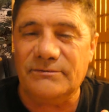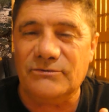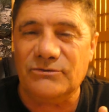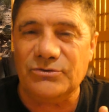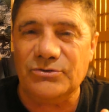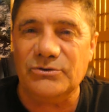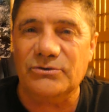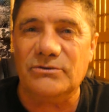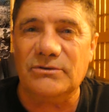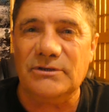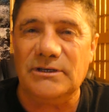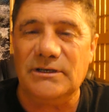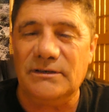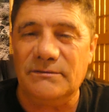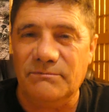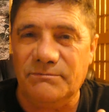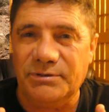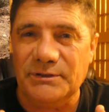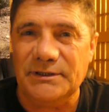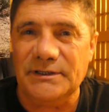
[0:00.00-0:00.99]
truly
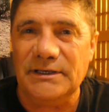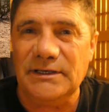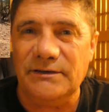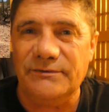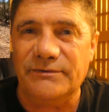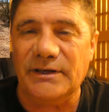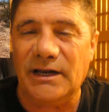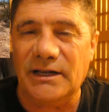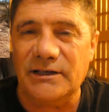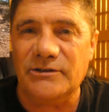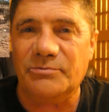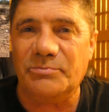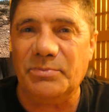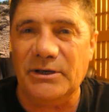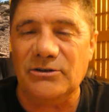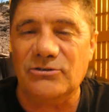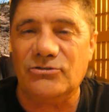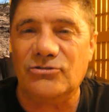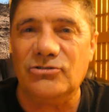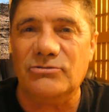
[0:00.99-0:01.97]
believe that I
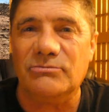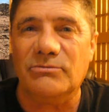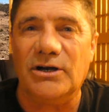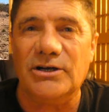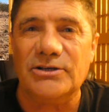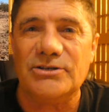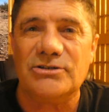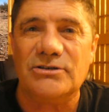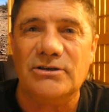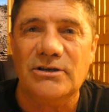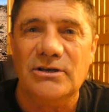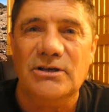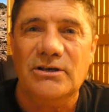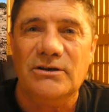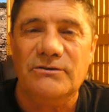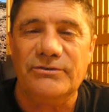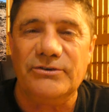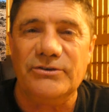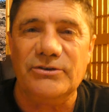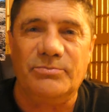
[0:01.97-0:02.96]
spent too much
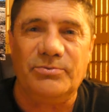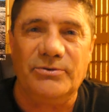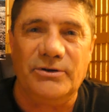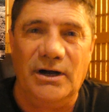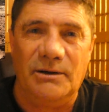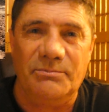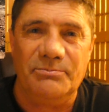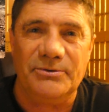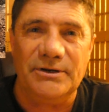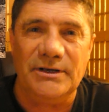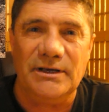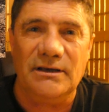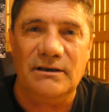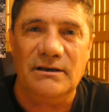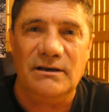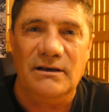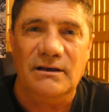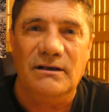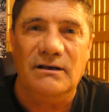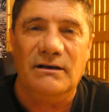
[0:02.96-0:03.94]
for the
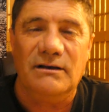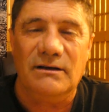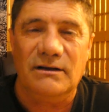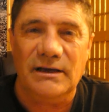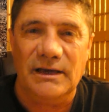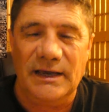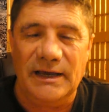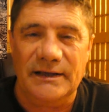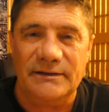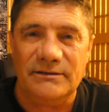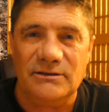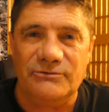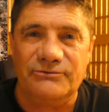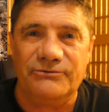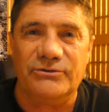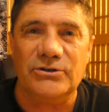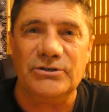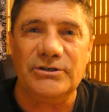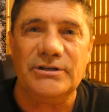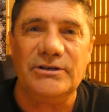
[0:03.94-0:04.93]
property at the
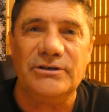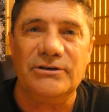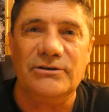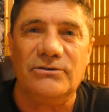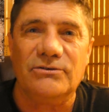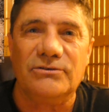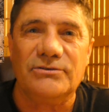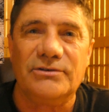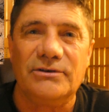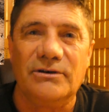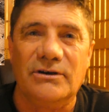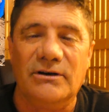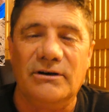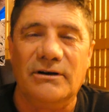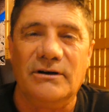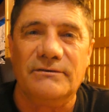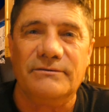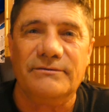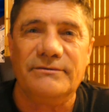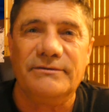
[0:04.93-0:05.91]
foothills
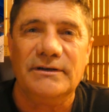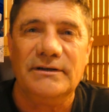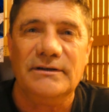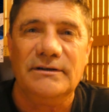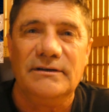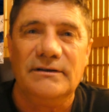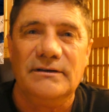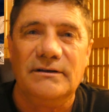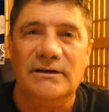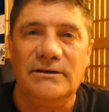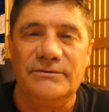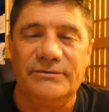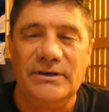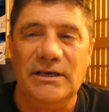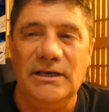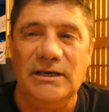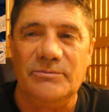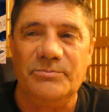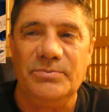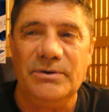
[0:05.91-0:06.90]
of
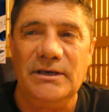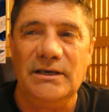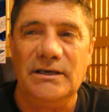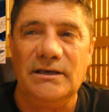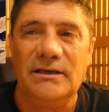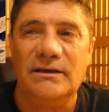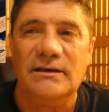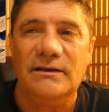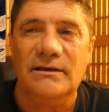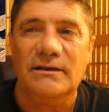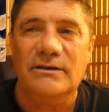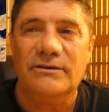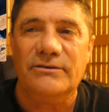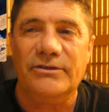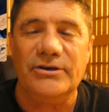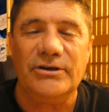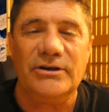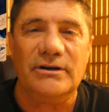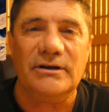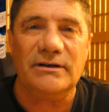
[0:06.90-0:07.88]
Kitt Peak,
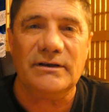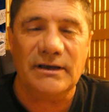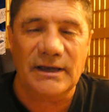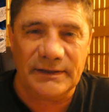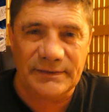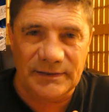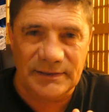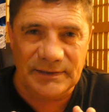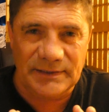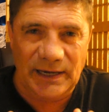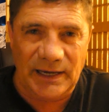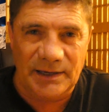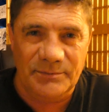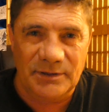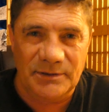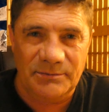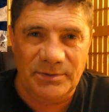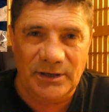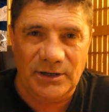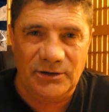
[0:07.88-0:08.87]
there at the
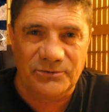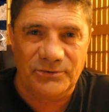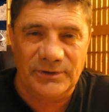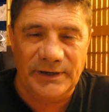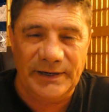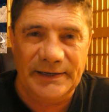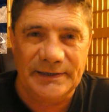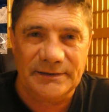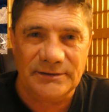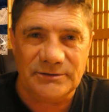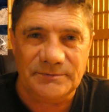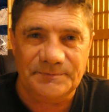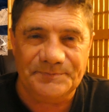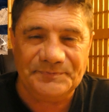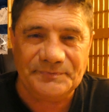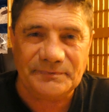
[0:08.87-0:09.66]
Diamond Bell Ranch.